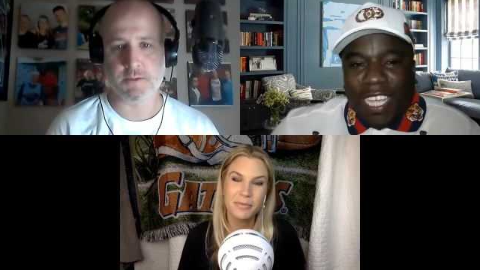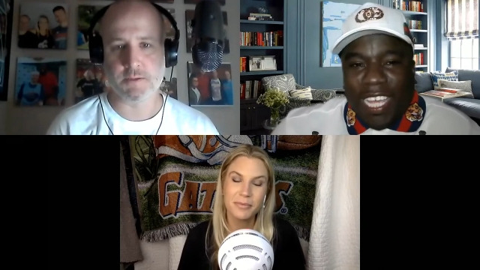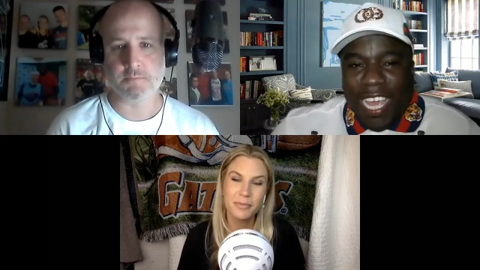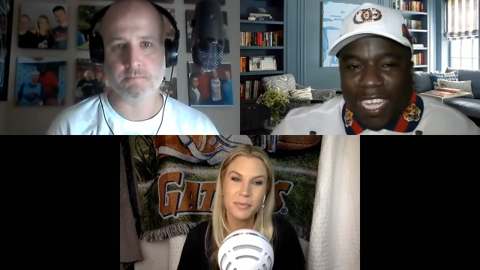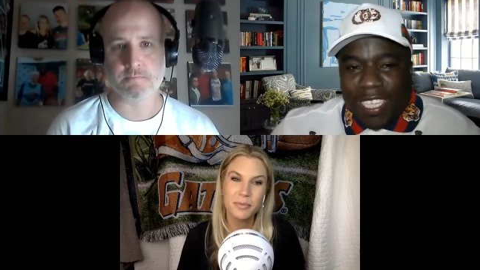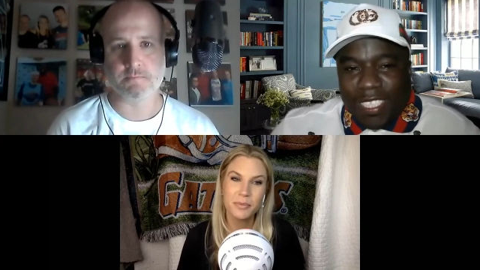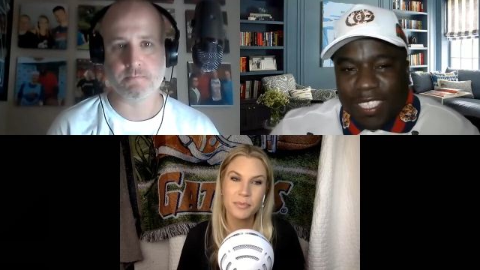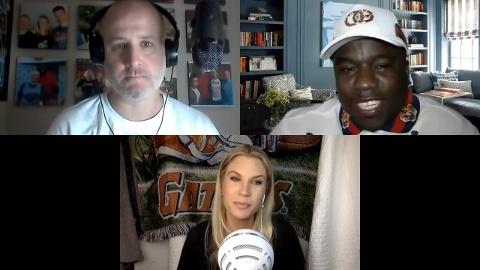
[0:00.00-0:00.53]

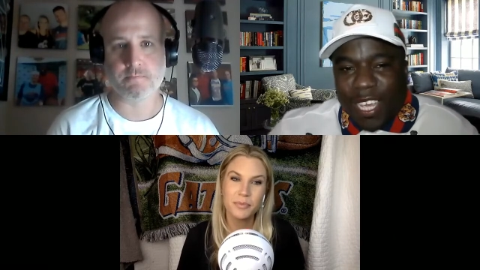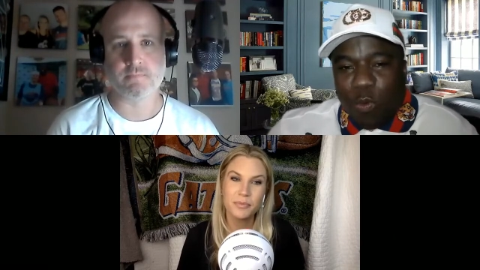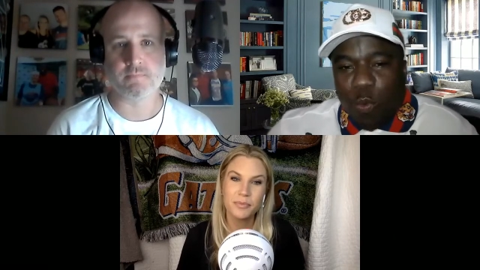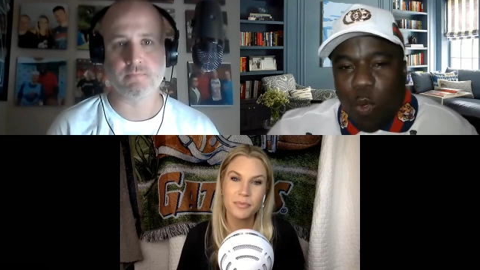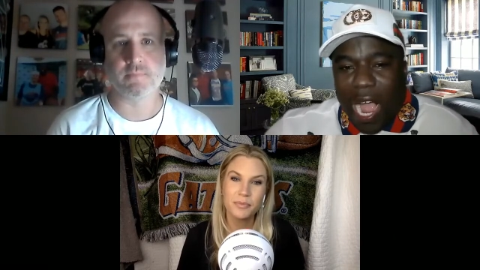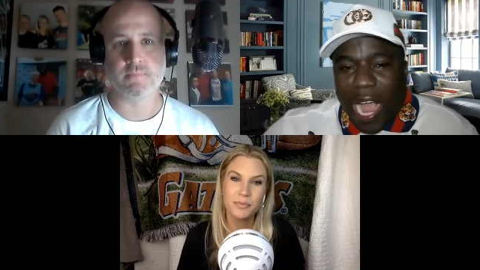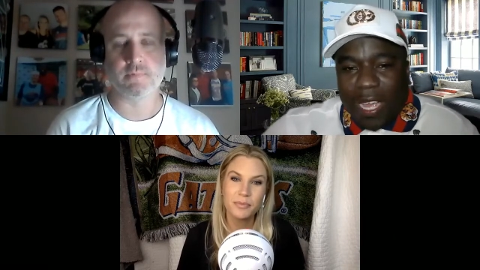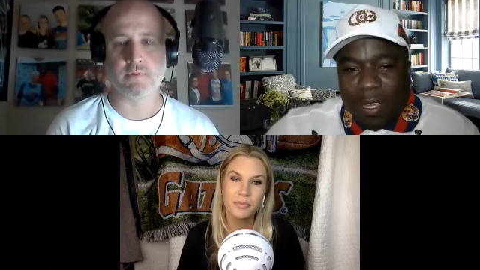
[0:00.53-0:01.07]
Speaker 1: guest and
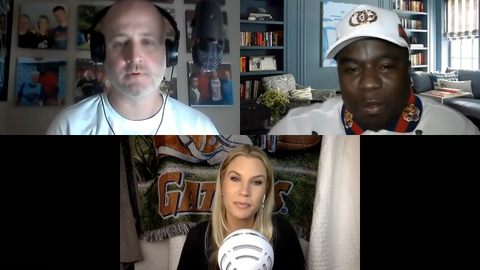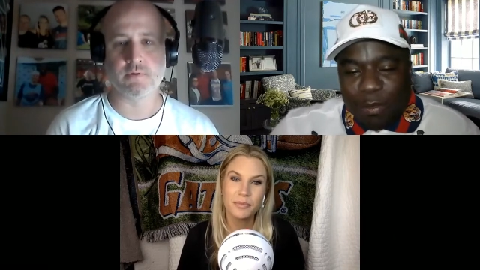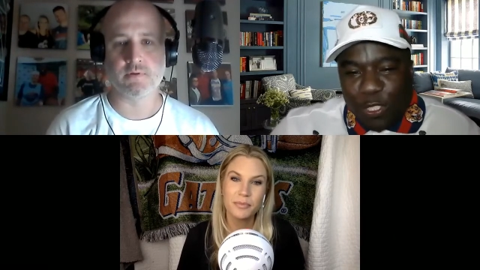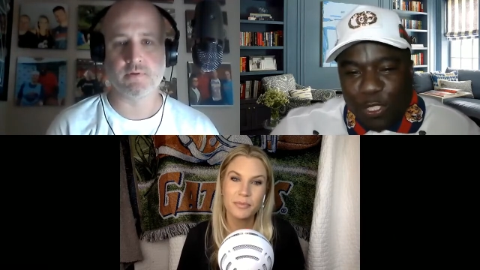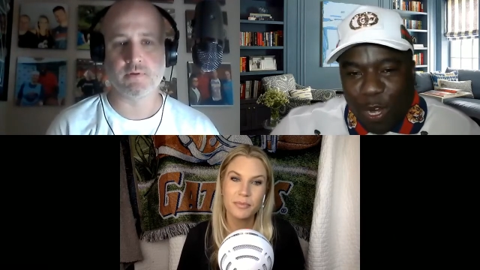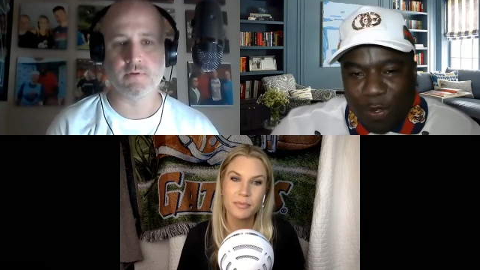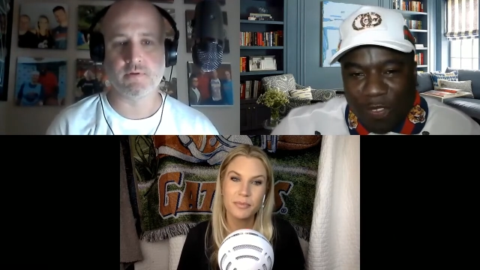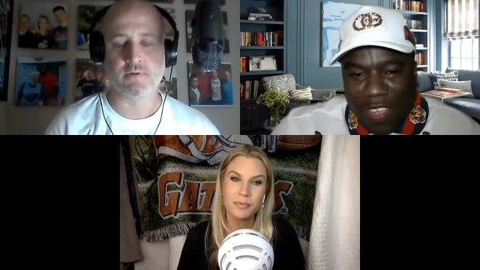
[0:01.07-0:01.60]
why? I'm gonna
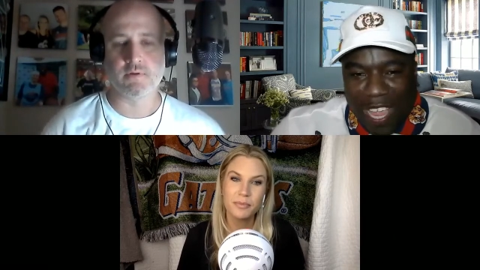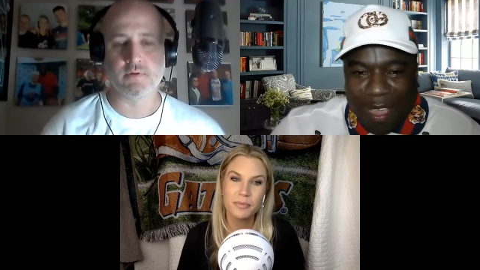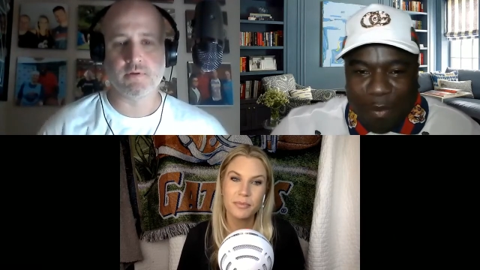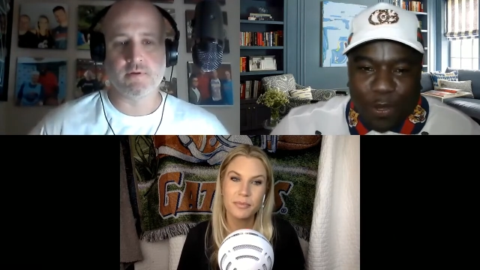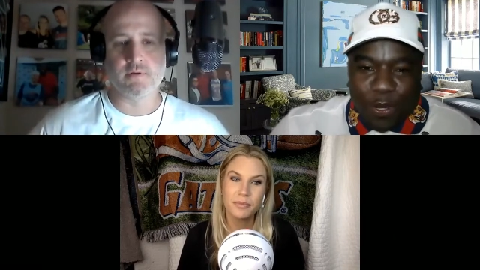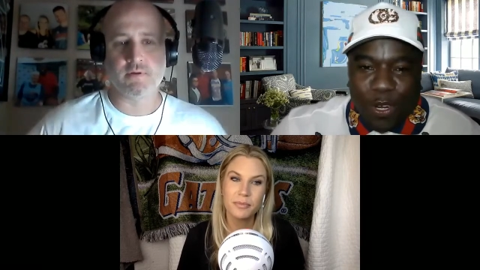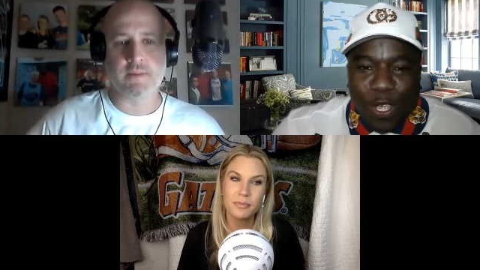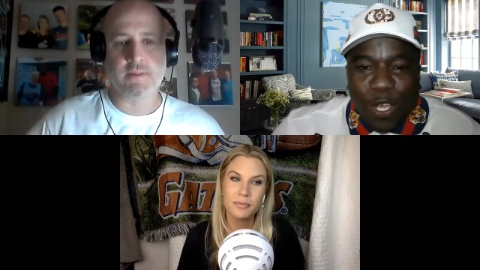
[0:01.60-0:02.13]
start with
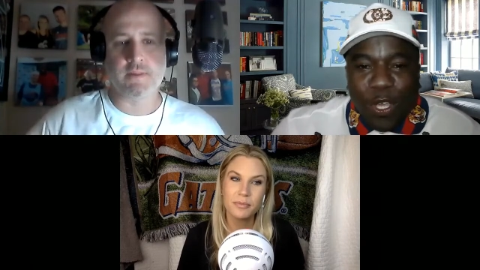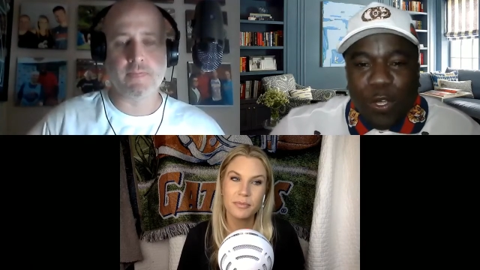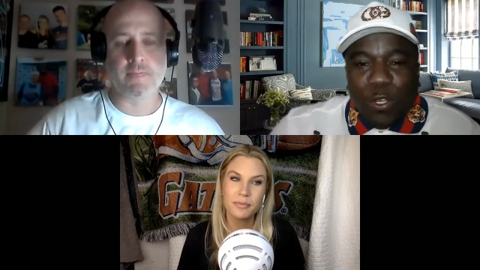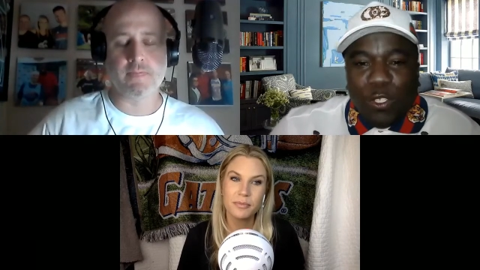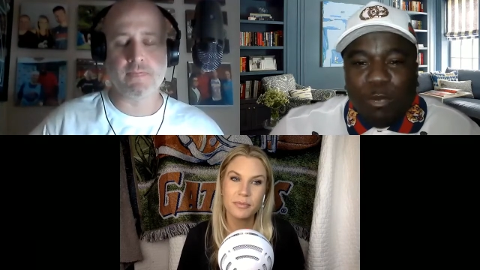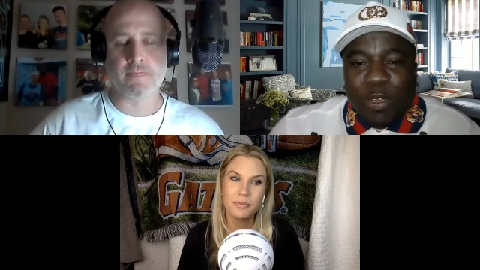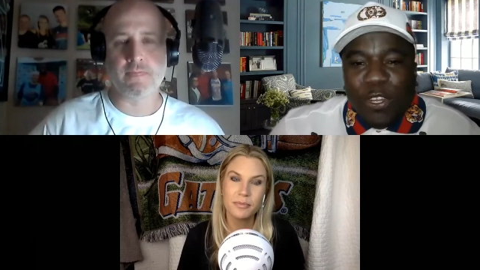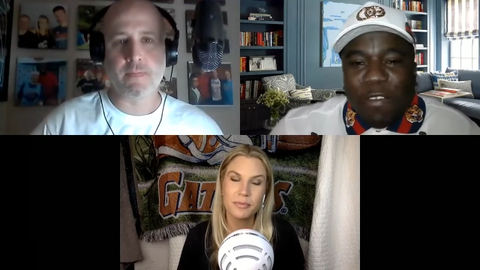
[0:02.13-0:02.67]
Amber. Who's
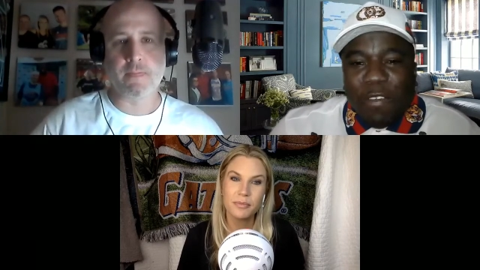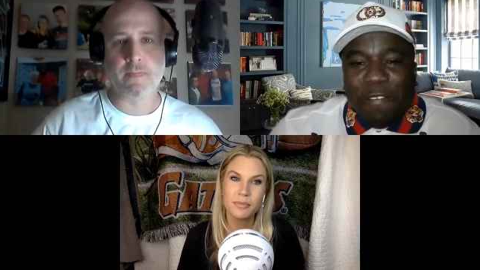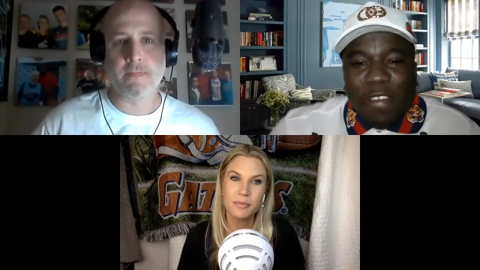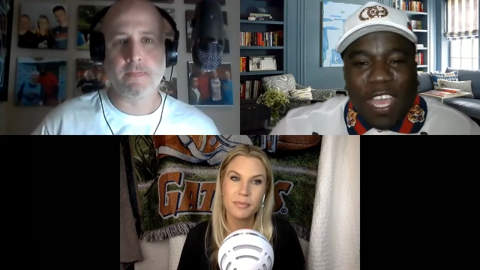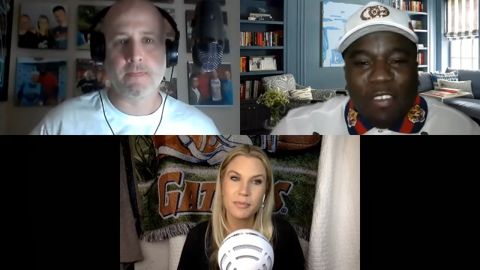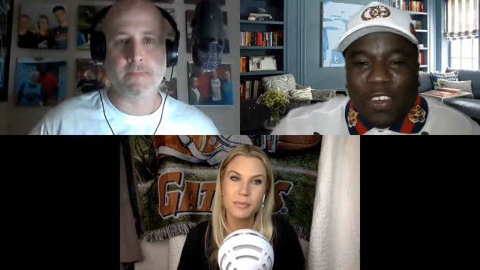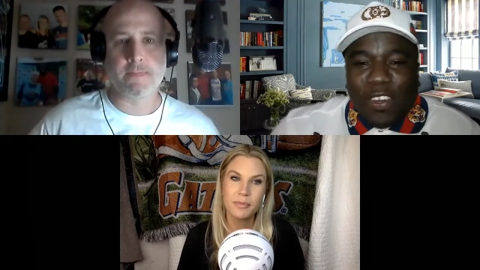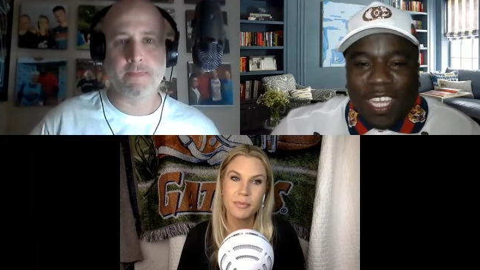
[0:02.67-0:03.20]
been your
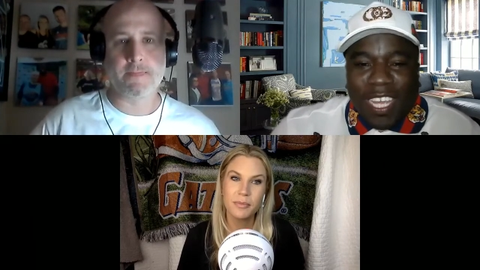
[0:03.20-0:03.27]
favorite